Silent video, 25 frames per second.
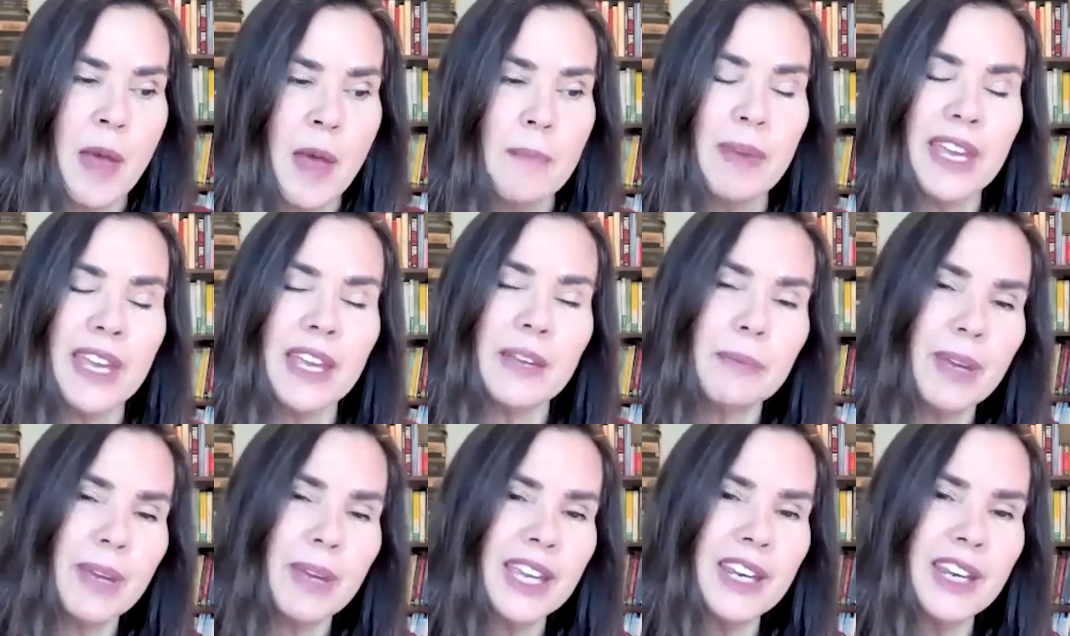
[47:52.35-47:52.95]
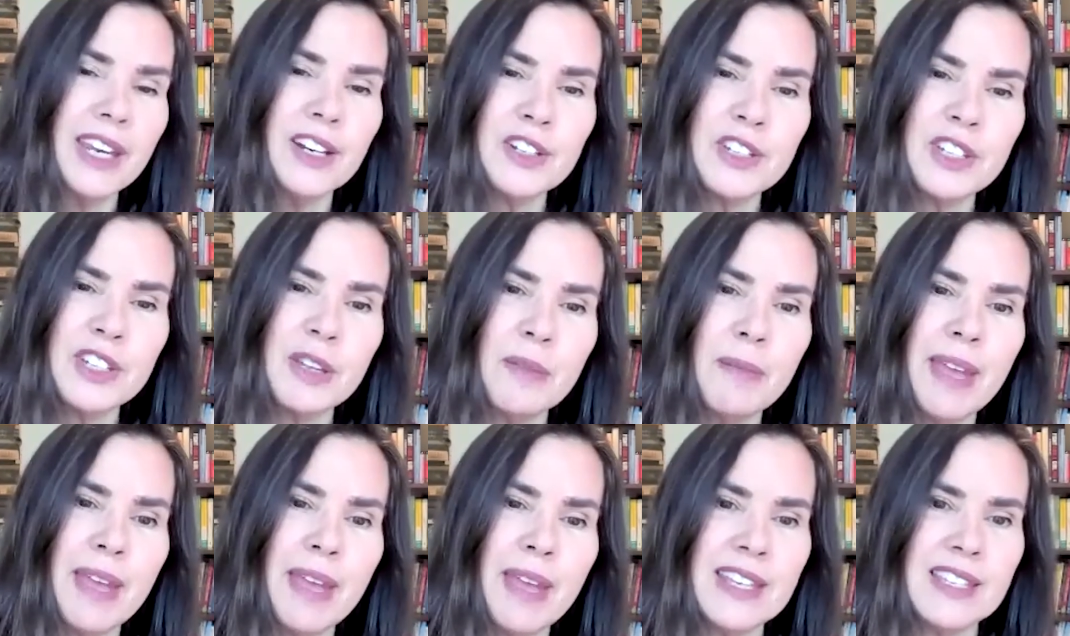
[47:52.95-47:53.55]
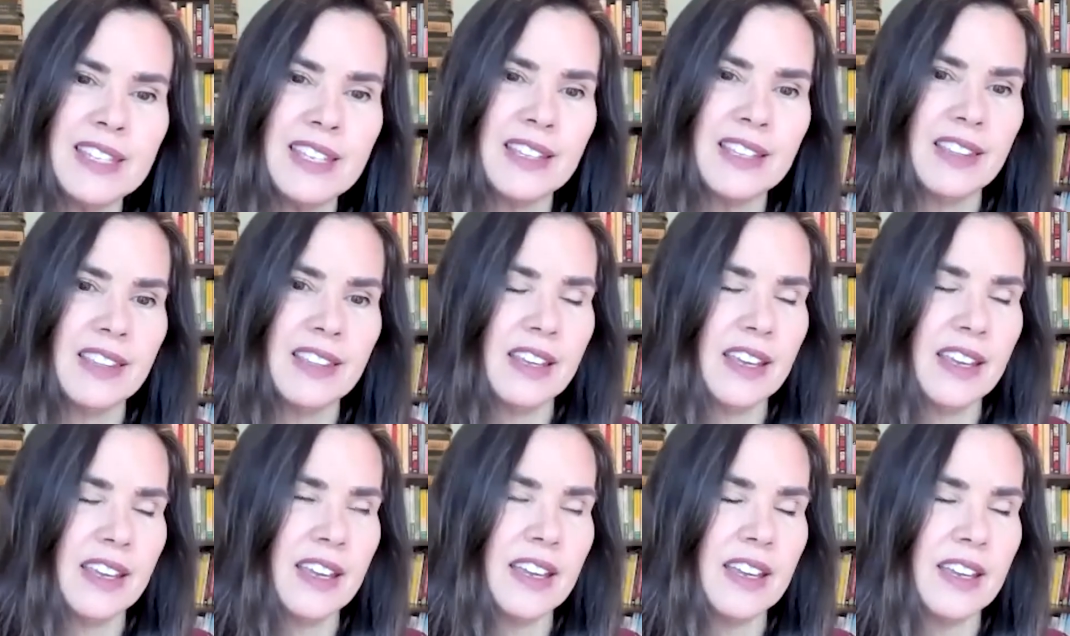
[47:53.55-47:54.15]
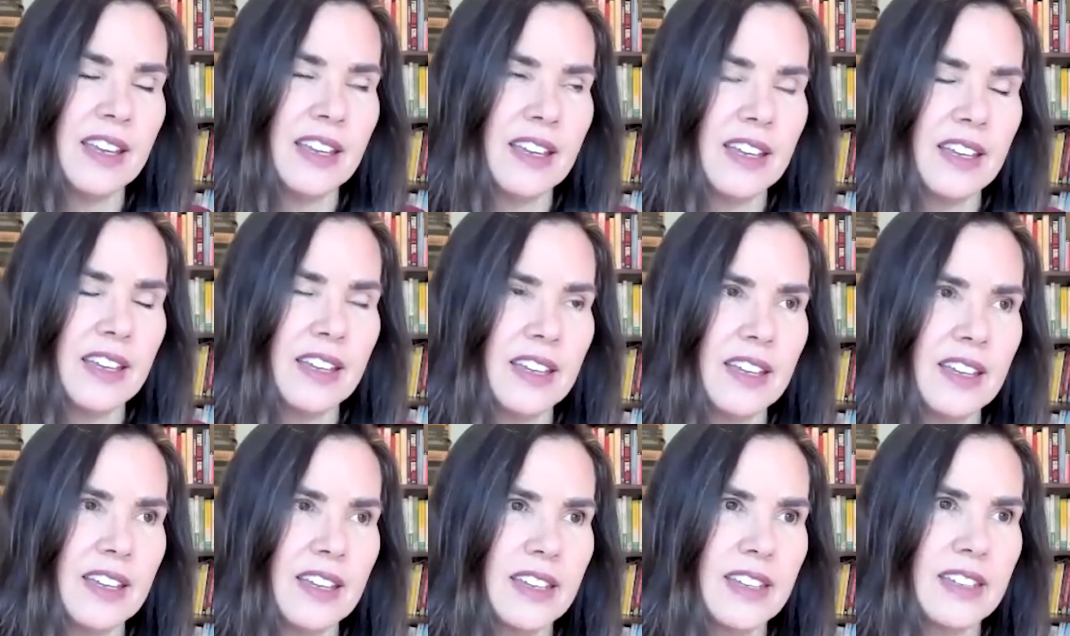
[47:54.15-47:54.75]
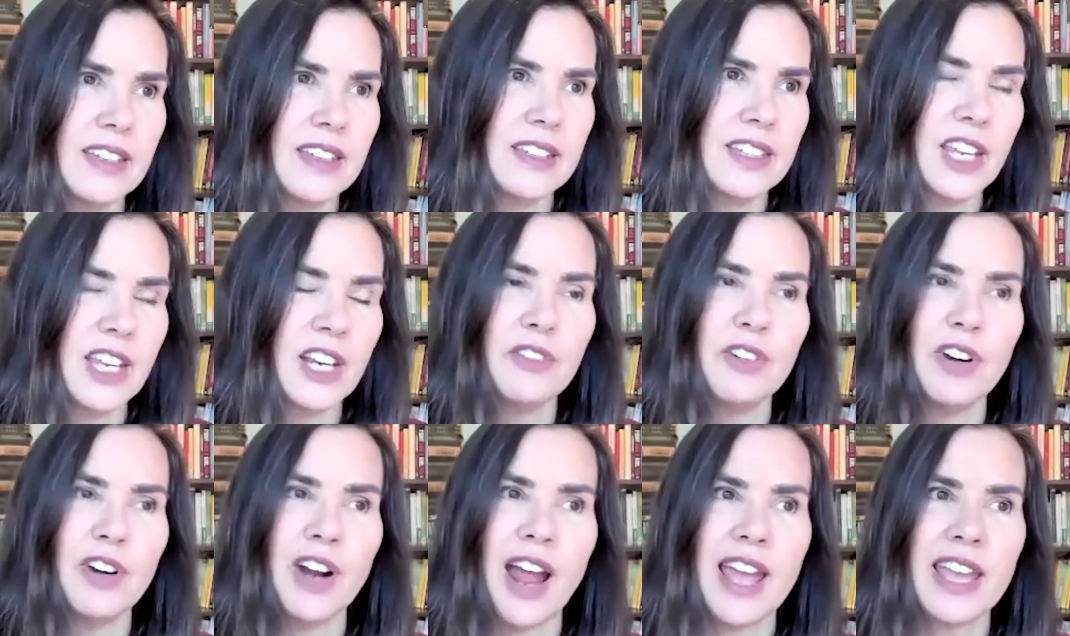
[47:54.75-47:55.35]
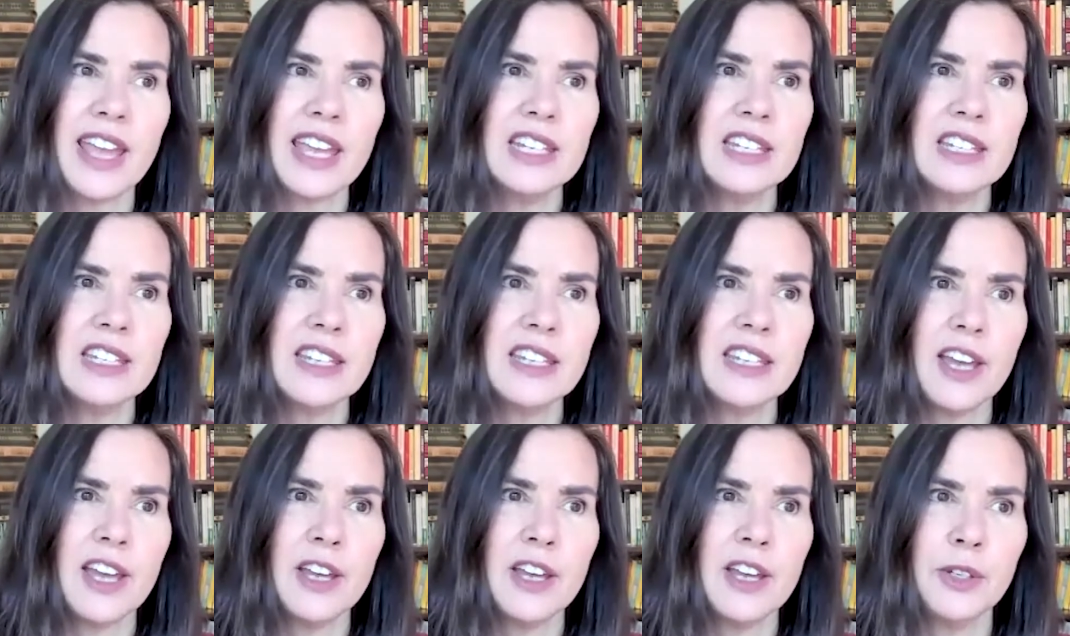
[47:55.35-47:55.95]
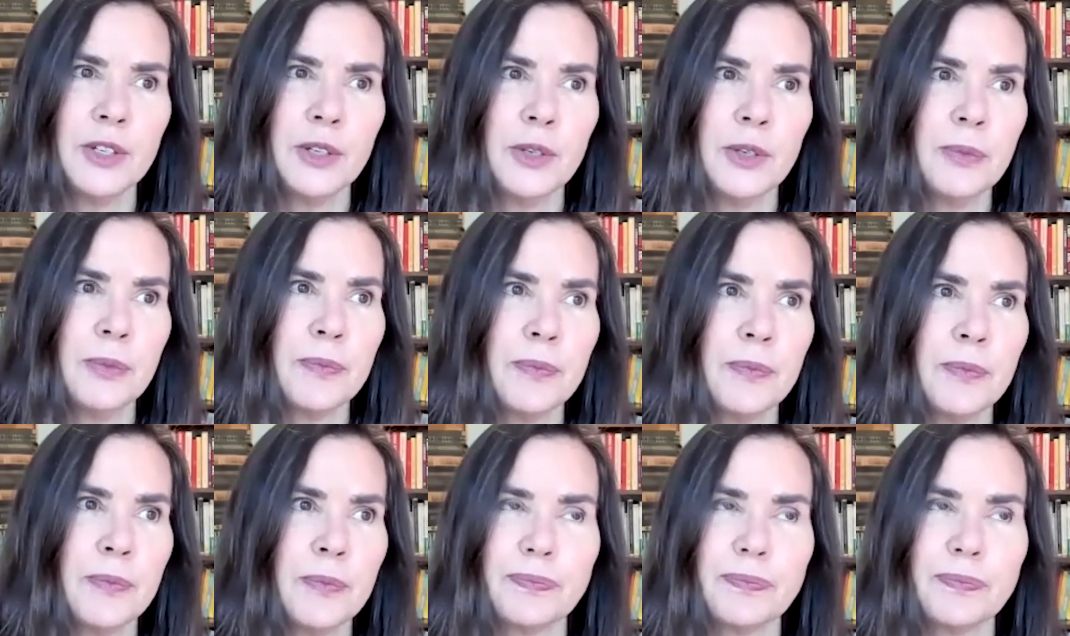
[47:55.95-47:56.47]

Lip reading: but here's the amazing thing, Jennifer, I can tell you,